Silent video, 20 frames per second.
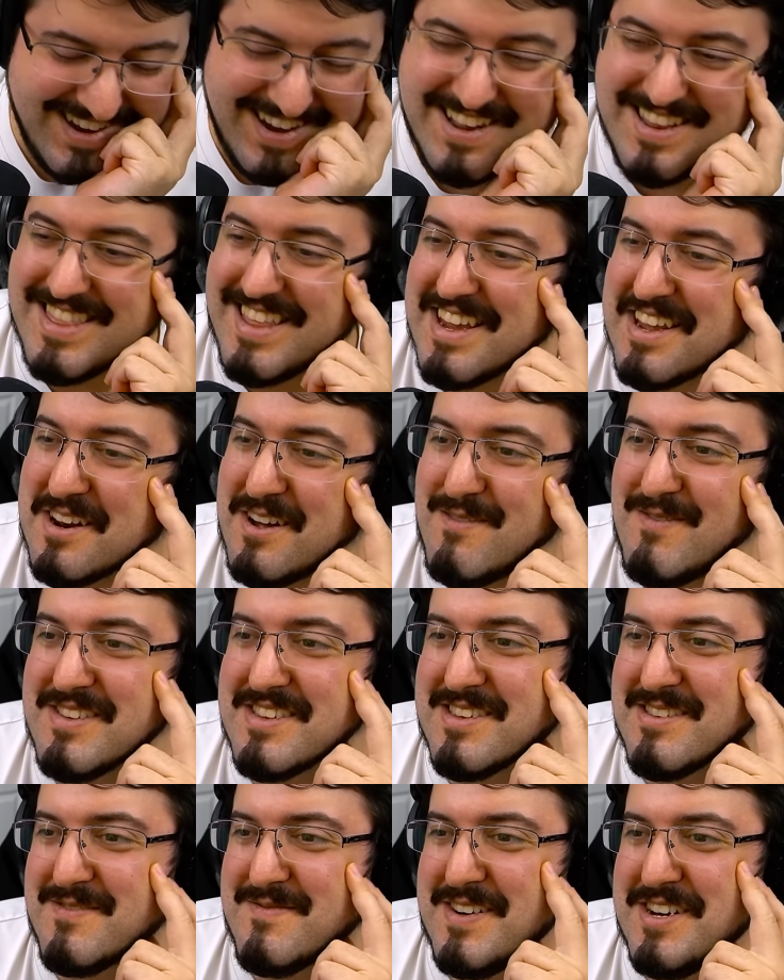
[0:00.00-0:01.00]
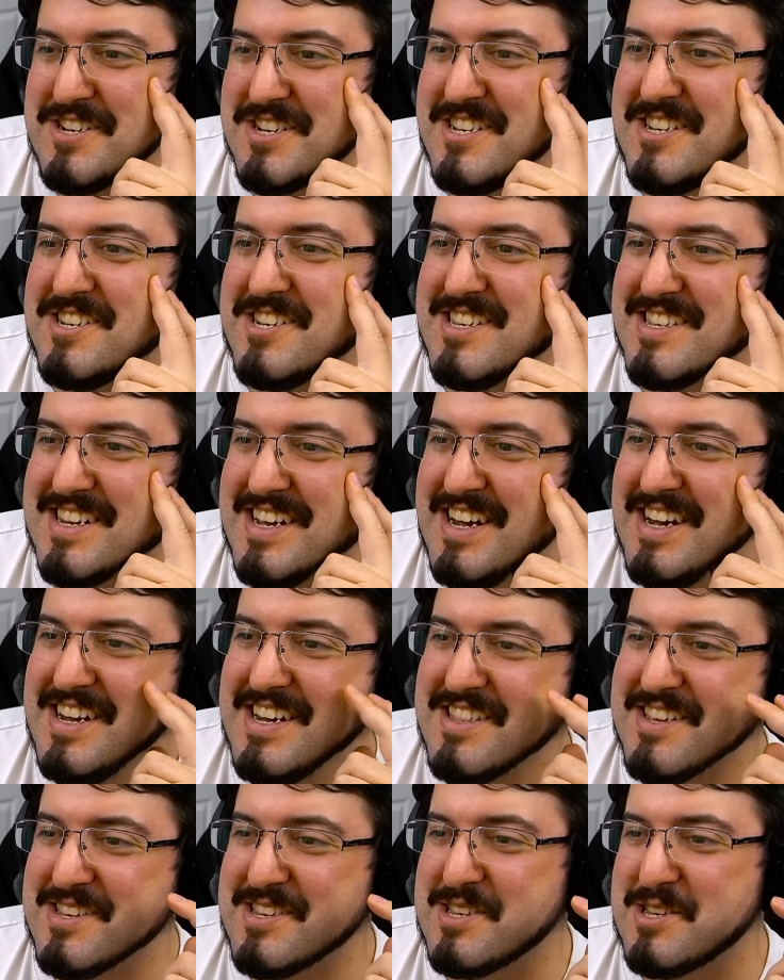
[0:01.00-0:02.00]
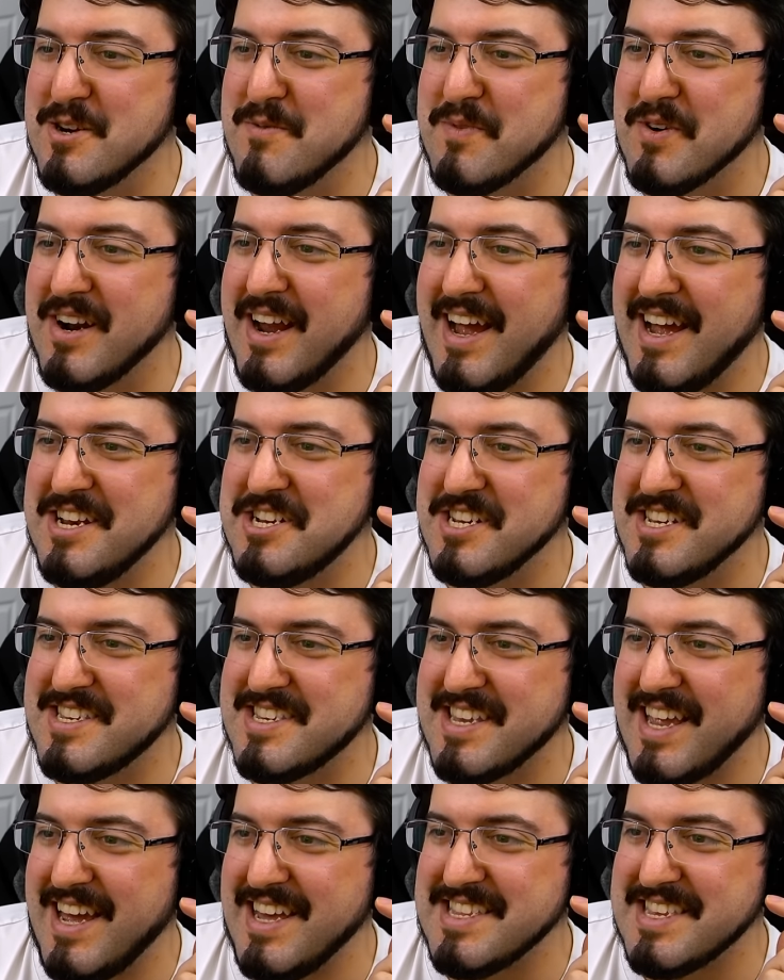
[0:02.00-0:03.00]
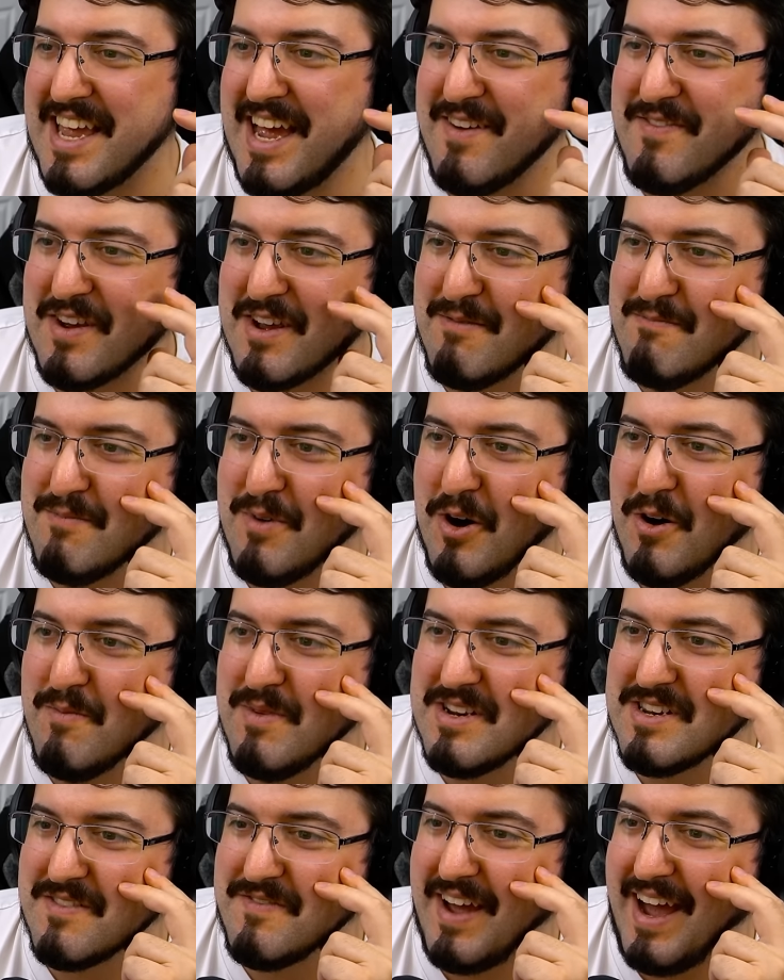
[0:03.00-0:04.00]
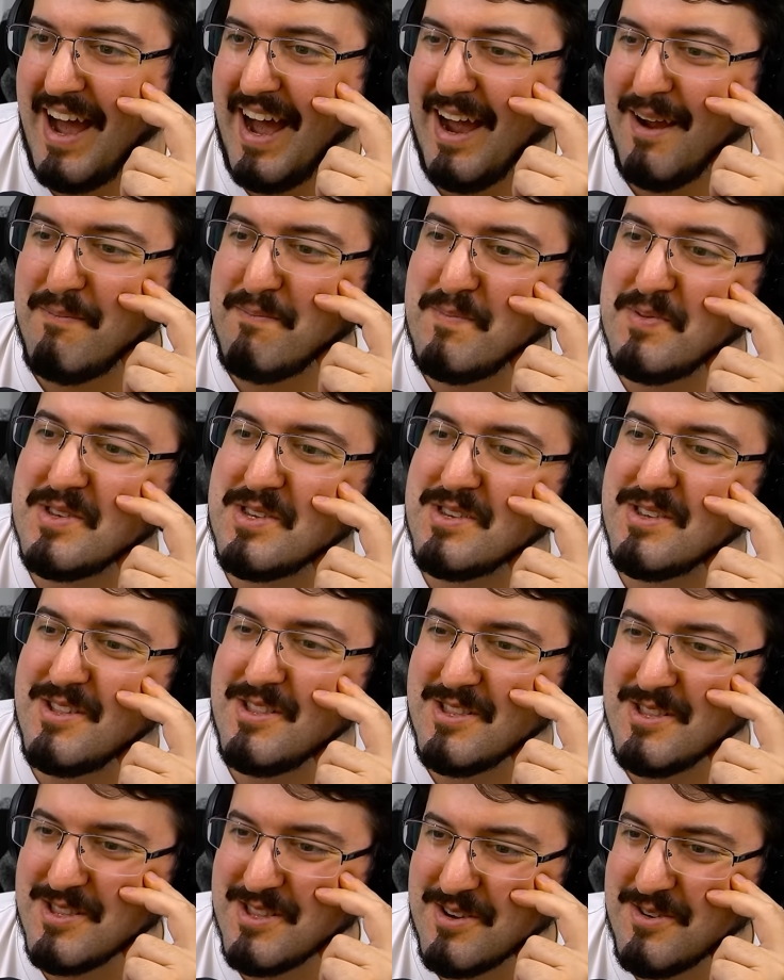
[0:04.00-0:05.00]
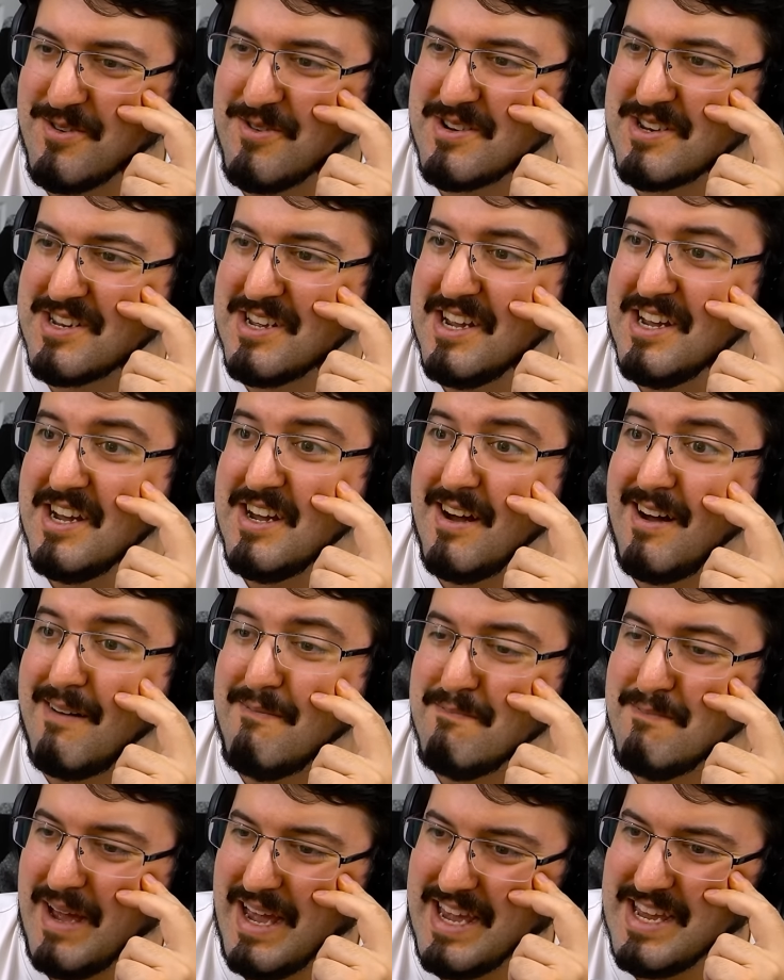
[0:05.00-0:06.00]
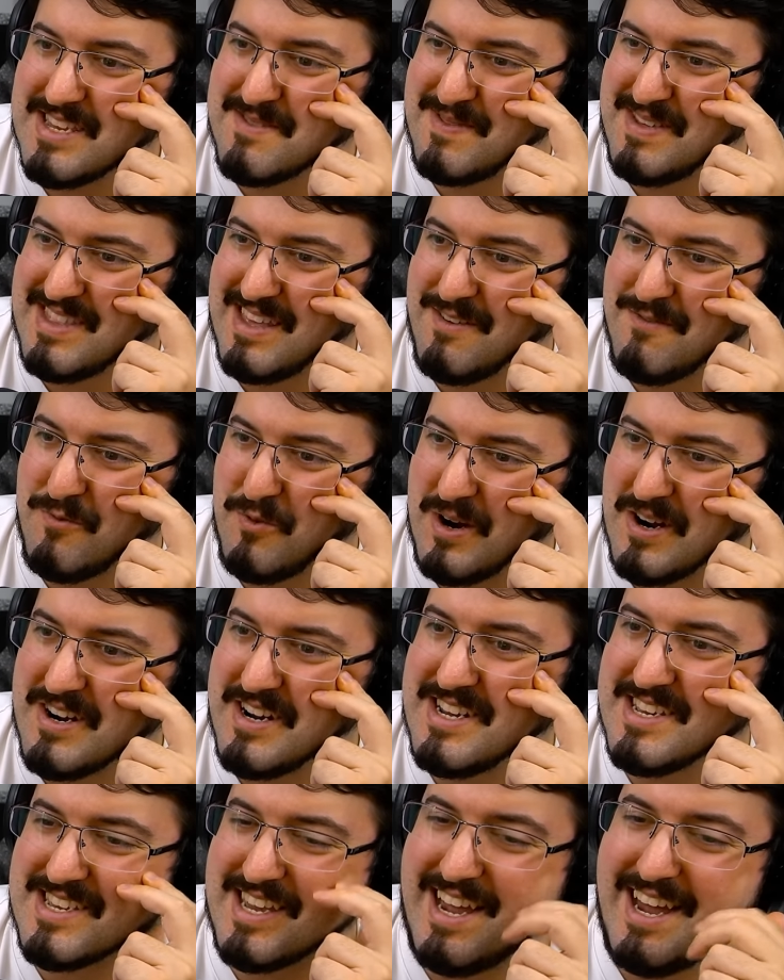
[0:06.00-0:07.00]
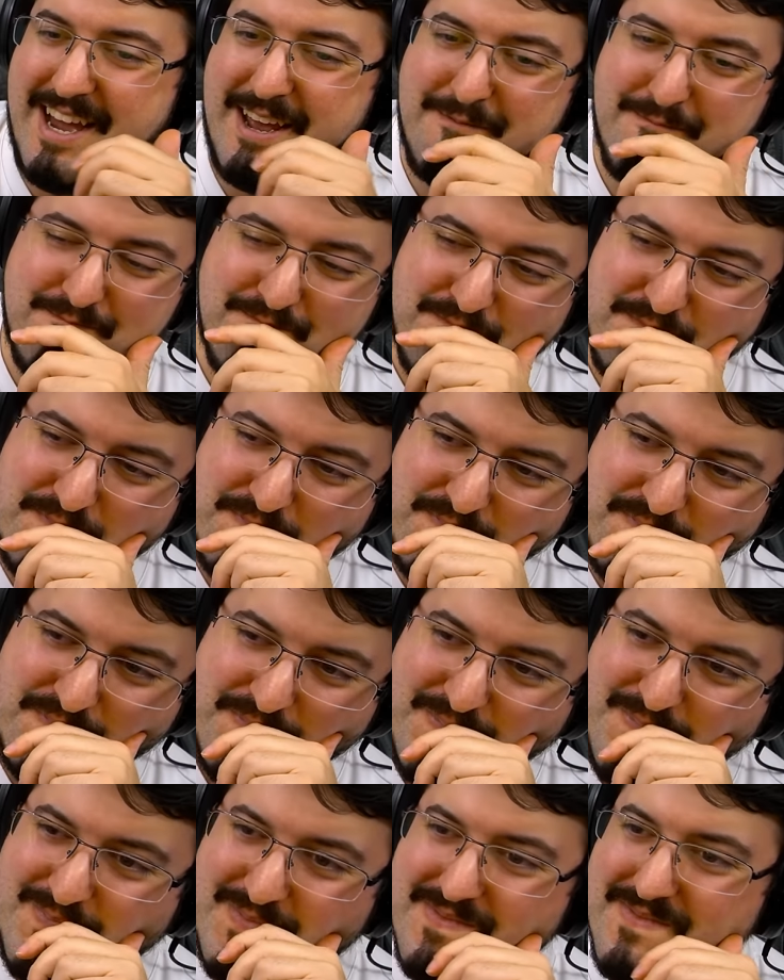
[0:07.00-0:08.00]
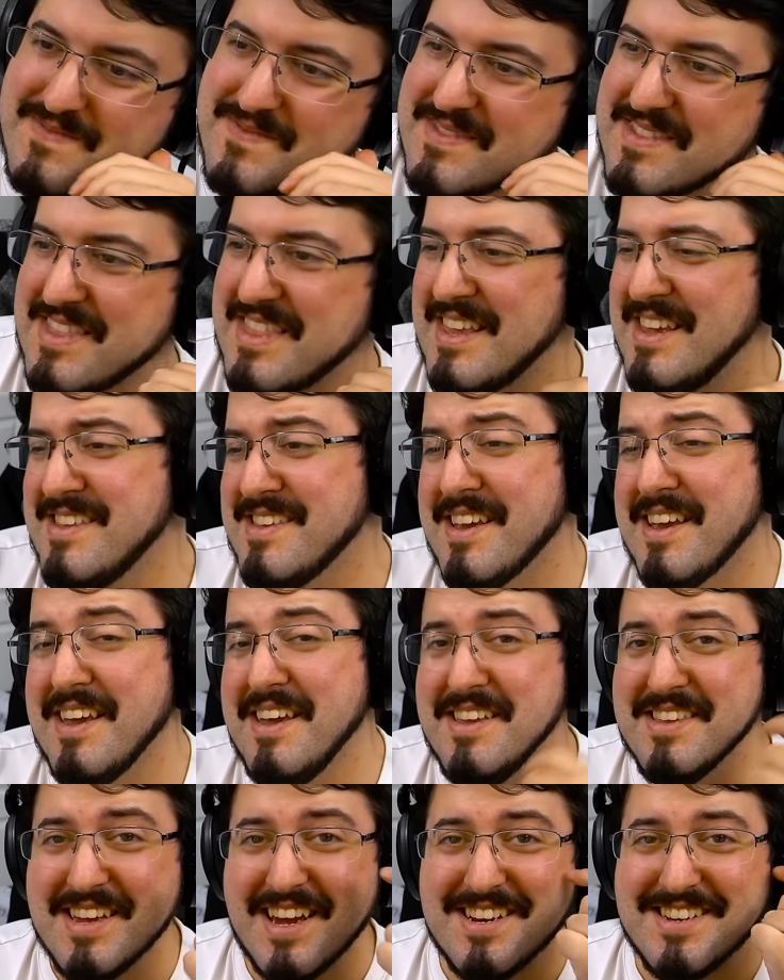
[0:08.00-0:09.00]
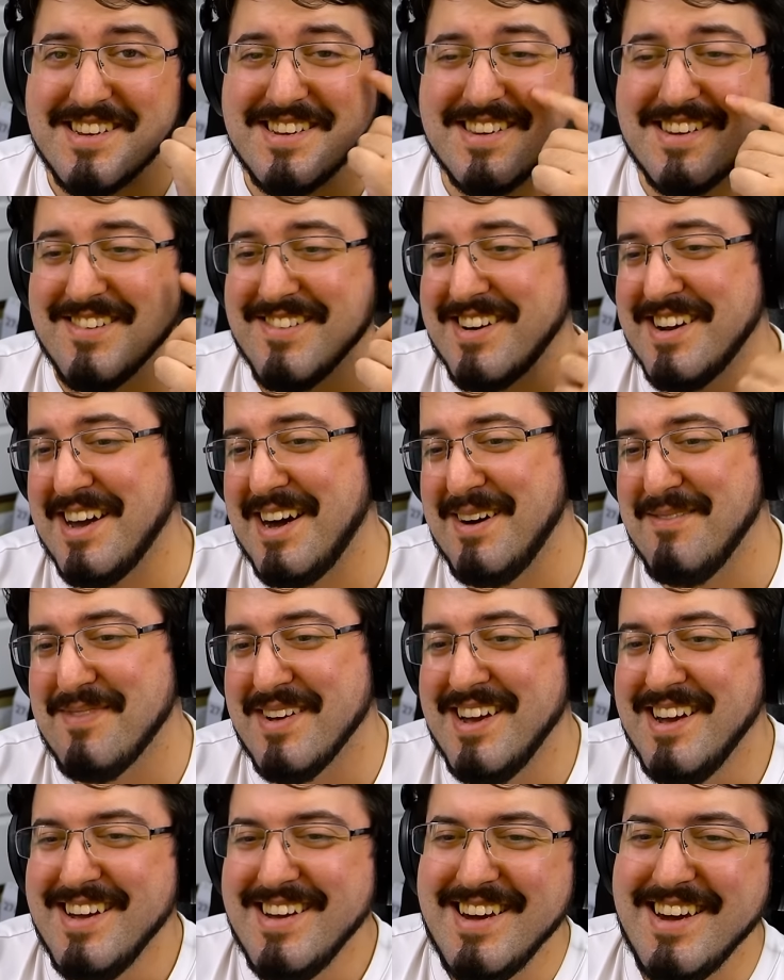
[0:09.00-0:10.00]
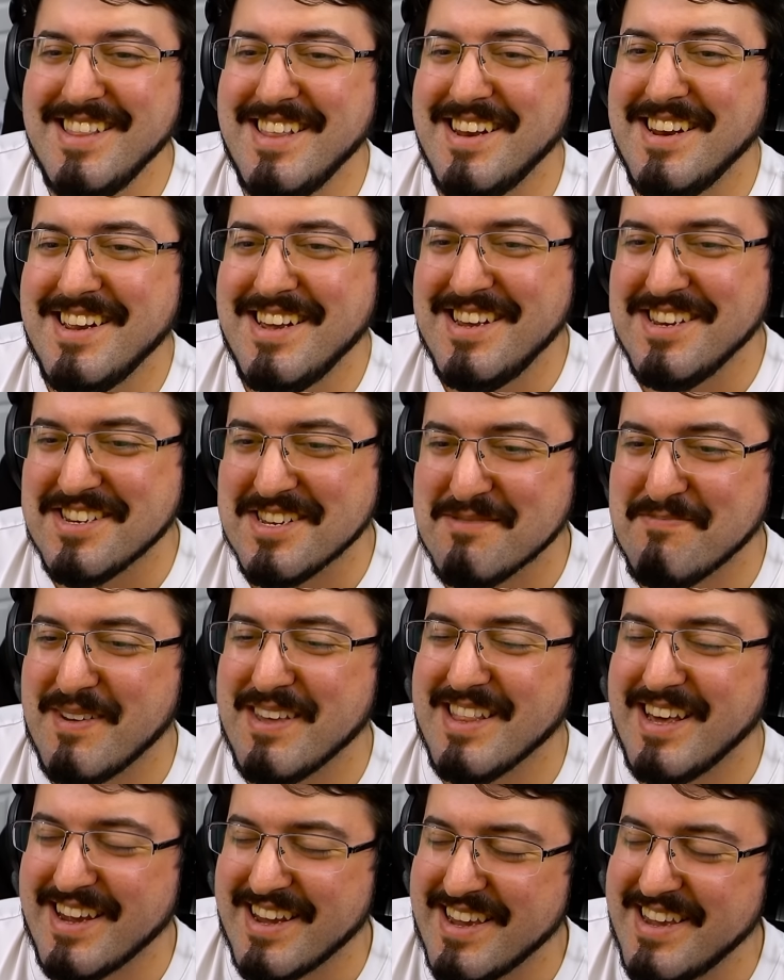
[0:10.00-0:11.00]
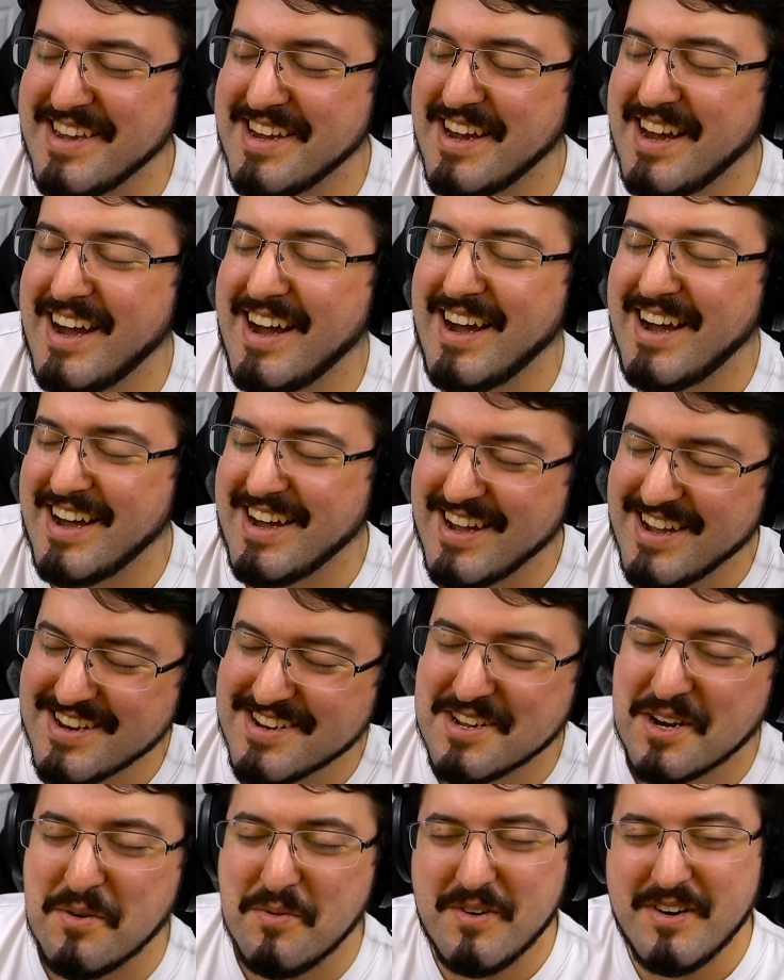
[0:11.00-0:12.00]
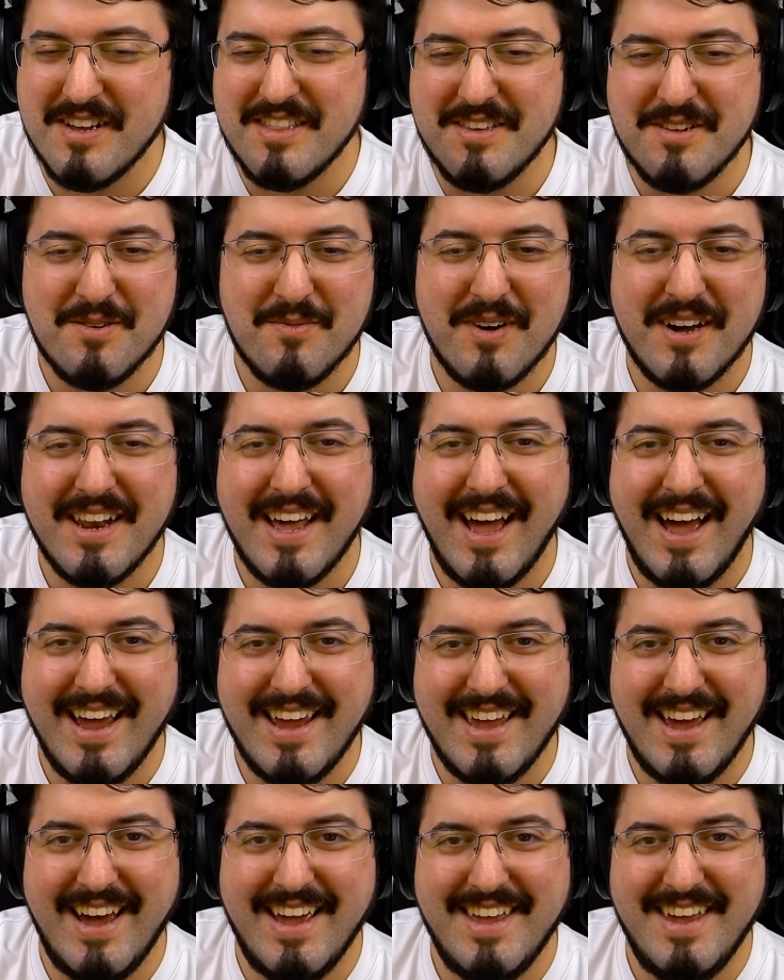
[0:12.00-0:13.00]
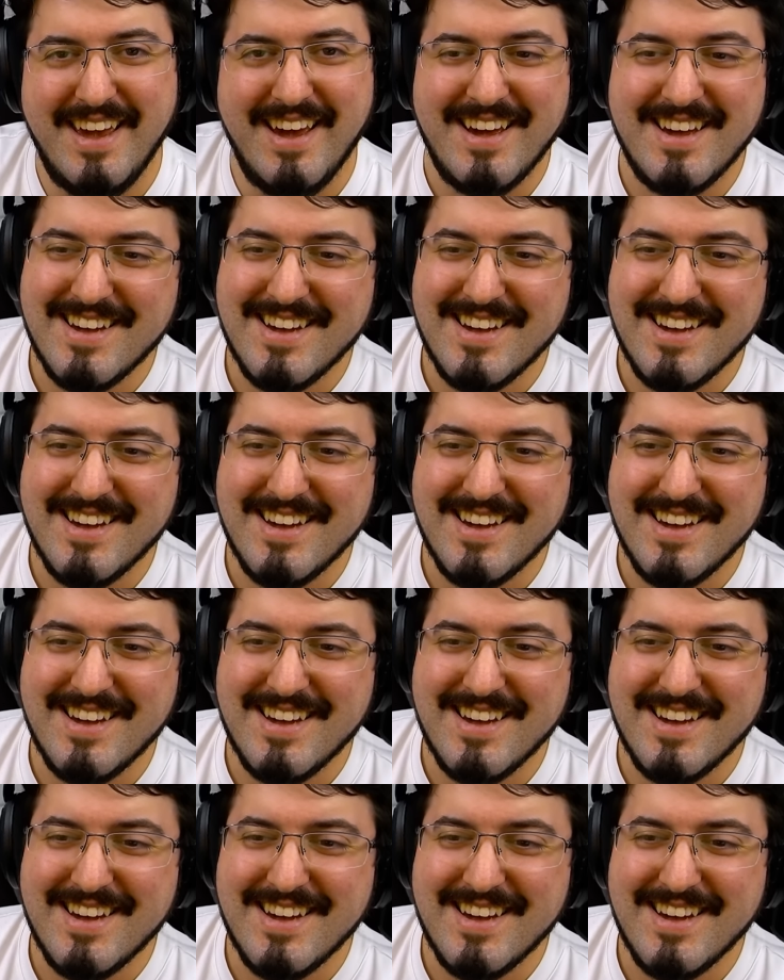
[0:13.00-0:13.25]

I like it almost as much as just the super edgy Sans having a moment of absolute amazement of where he's at. I was like, he's actually tearing up. And then he's just be like, yeah, don't worry, little one. I got you.